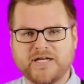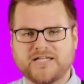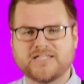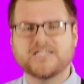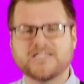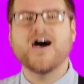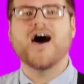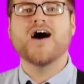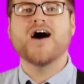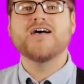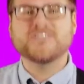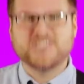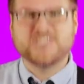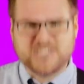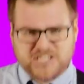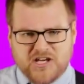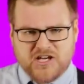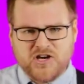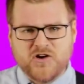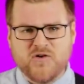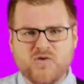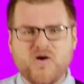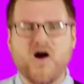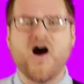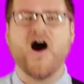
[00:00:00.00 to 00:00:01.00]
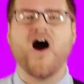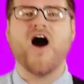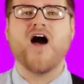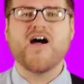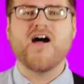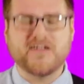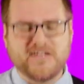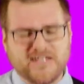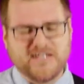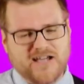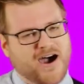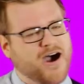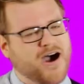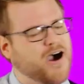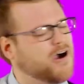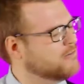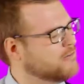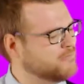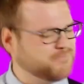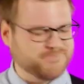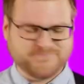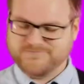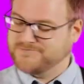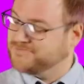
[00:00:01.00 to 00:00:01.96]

because you are young.